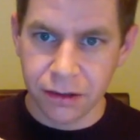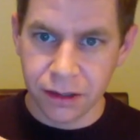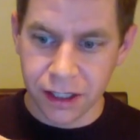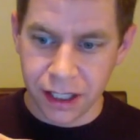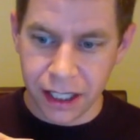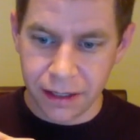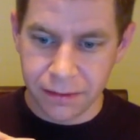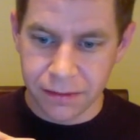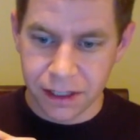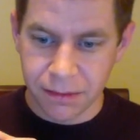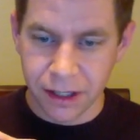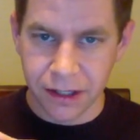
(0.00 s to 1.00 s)
or
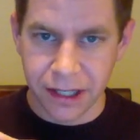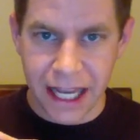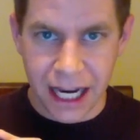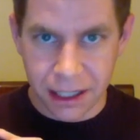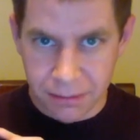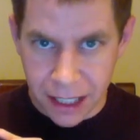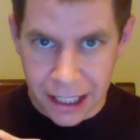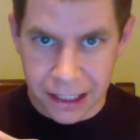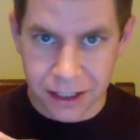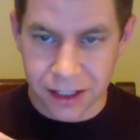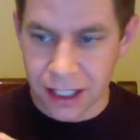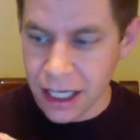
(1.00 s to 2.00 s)
some other Canon
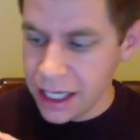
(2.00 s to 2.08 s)
models.